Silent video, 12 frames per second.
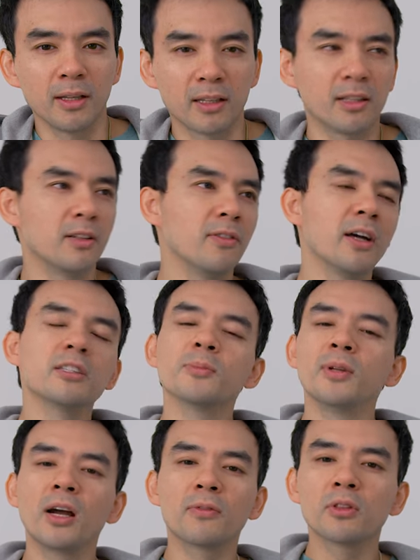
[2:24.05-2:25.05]
Like the device has
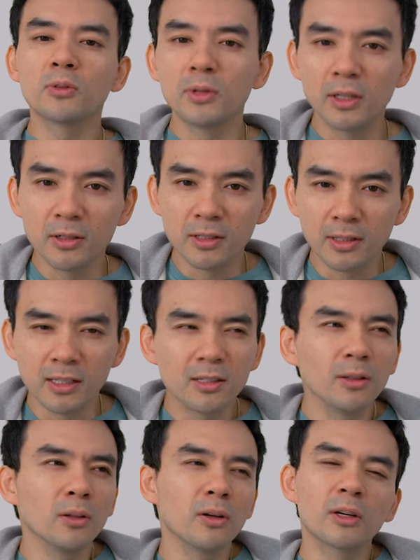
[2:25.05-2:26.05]
been out for three years. It
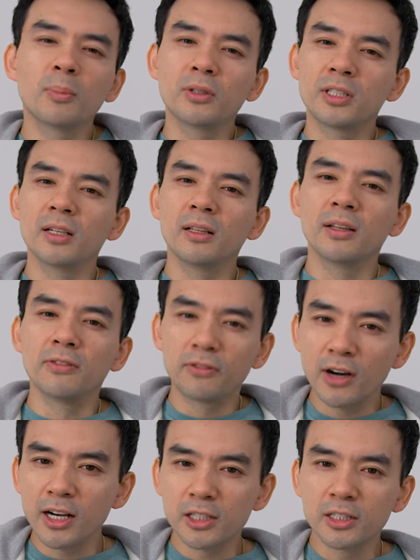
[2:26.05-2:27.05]
doesn't look particularly
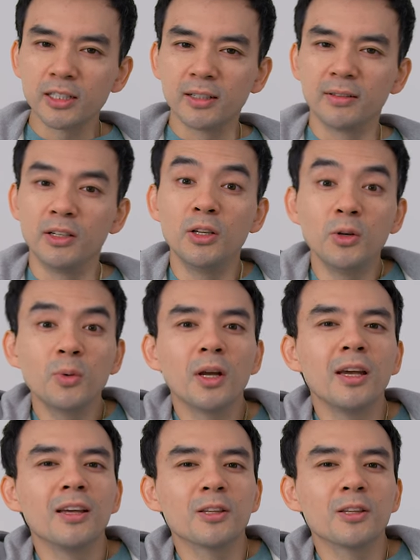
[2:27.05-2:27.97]
fresh and new.